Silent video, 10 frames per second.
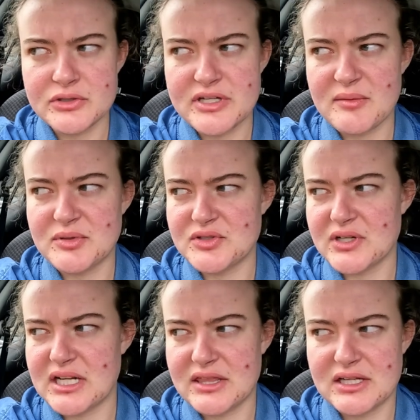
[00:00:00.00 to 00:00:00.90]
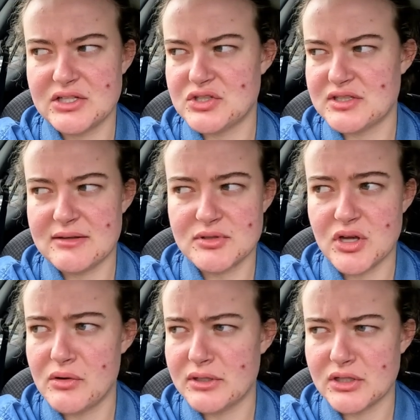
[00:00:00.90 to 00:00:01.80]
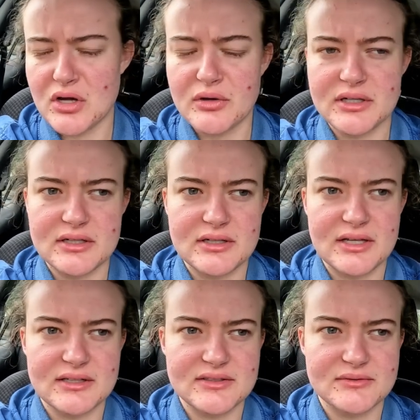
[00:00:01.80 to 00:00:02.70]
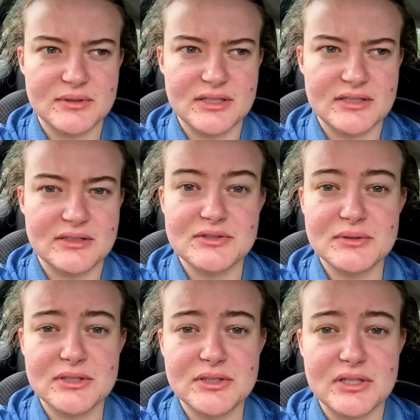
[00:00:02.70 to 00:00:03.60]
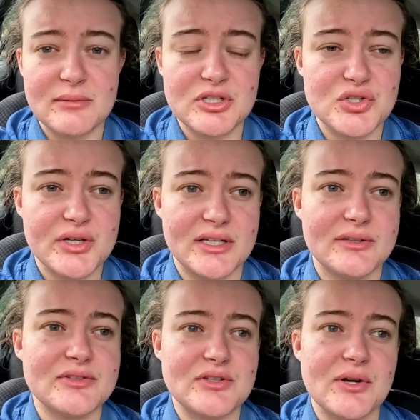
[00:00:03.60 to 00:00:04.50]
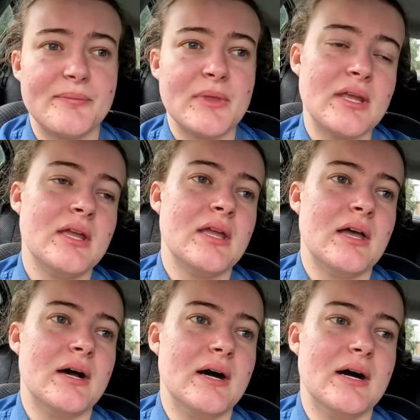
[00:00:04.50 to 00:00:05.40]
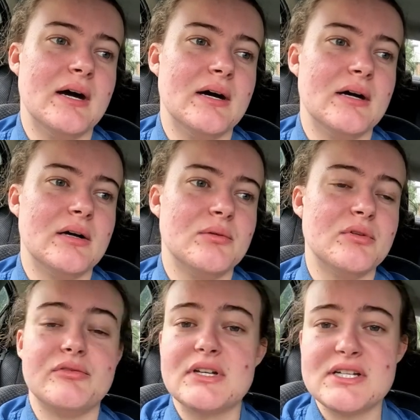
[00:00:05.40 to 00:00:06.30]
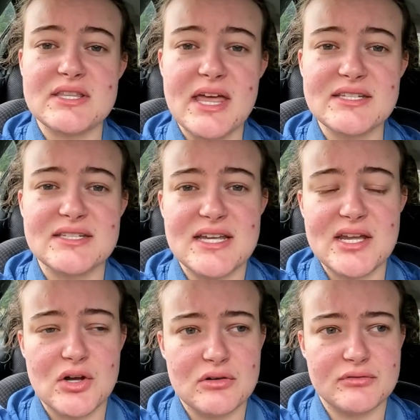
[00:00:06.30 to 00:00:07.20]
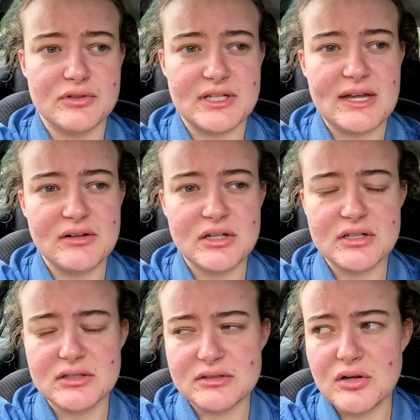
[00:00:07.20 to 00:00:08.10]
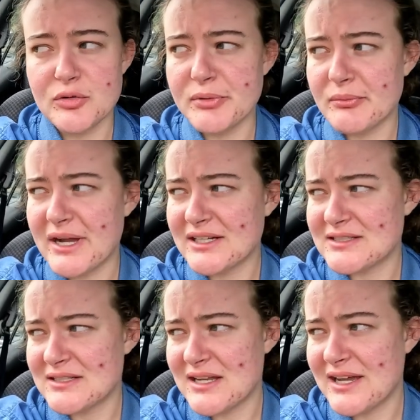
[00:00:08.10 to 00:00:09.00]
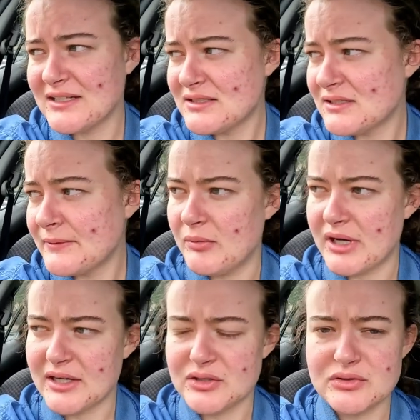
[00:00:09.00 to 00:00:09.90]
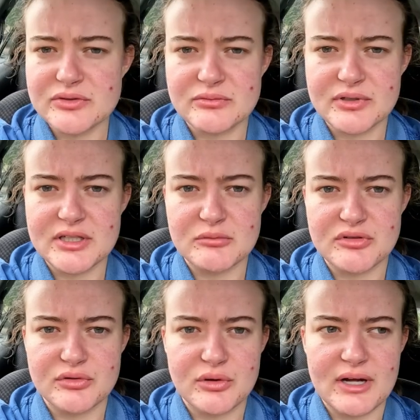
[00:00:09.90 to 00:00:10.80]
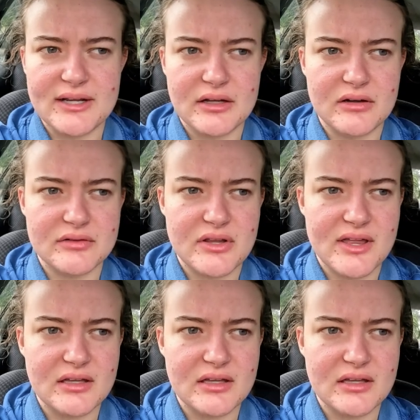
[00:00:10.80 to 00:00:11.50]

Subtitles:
no chapters or anything, it just keeps going and going and it's really good. I'm enjoying it. So we'll finish that today, hopefully. I've got a open mic tonight, but I can do some reading before and after